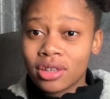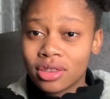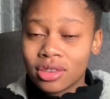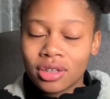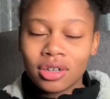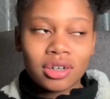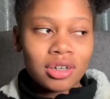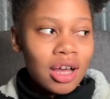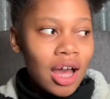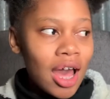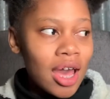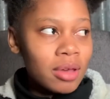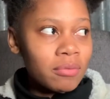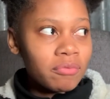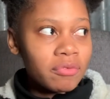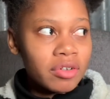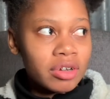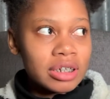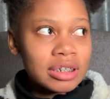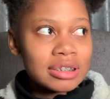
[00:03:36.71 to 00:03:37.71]
look. I'm
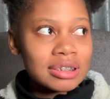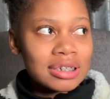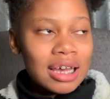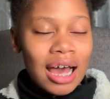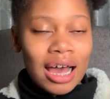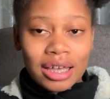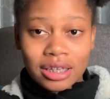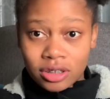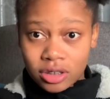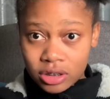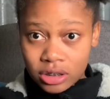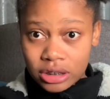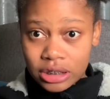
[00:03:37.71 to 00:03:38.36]
very tired.